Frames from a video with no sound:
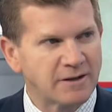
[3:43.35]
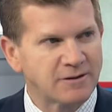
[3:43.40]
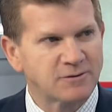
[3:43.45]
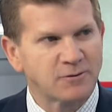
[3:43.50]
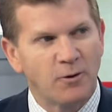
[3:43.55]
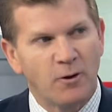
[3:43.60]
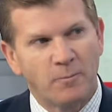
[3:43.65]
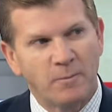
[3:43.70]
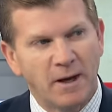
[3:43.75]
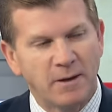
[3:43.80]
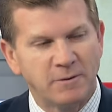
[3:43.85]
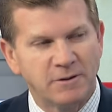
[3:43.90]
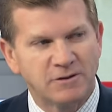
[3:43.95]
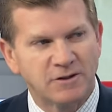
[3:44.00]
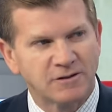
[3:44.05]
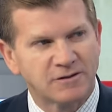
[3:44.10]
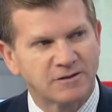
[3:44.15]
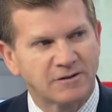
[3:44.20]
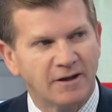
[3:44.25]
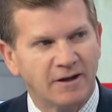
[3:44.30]
two cuts or
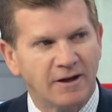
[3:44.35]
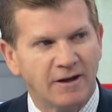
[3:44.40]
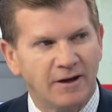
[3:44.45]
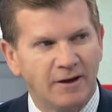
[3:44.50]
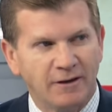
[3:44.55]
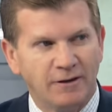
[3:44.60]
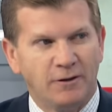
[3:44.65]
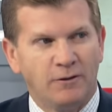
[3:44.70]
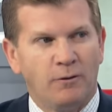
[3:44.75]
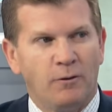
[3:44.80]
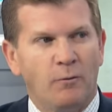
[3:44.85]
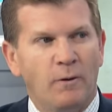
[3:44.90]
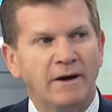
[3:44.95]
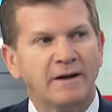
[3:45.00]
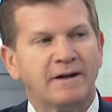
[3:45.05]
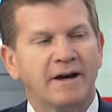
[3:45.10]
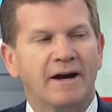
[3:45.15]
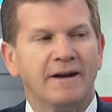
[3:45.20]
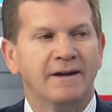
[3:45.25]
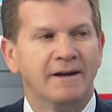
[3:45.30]
maybe just uh,
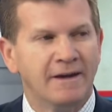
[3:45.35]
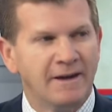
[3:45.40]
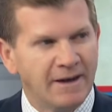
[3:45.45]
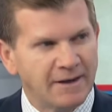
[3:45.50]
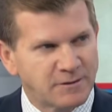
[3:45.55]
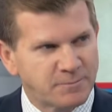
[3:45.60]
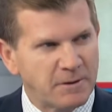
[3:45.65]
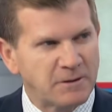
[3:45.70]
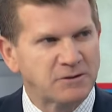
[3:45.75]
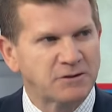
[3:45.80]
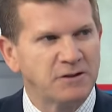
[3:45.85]
you know the one cut,